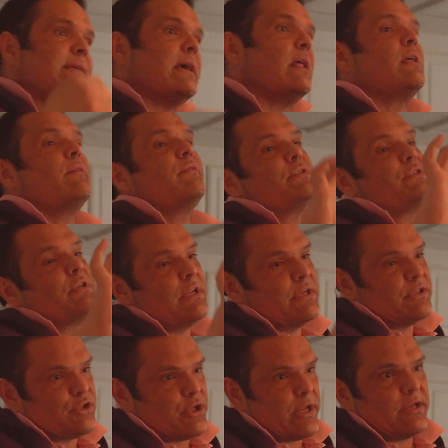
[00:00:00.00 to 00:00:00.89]
the television,
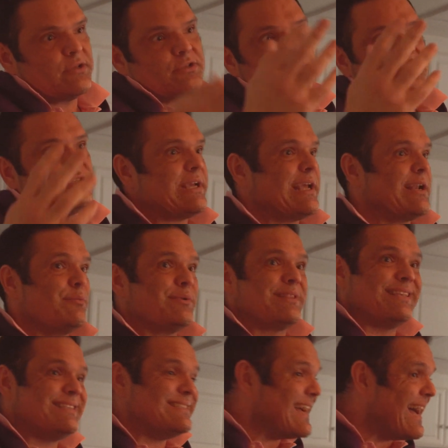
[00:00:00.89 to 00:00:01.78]
and change the channel
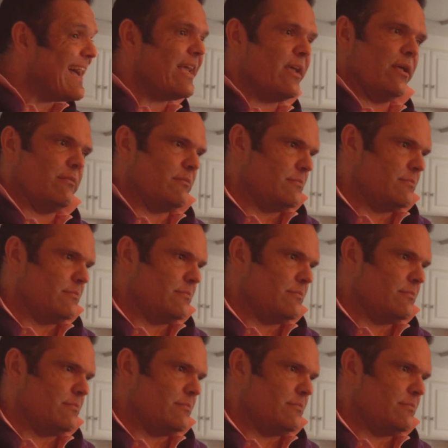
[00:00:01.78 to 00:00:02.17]
with a dial.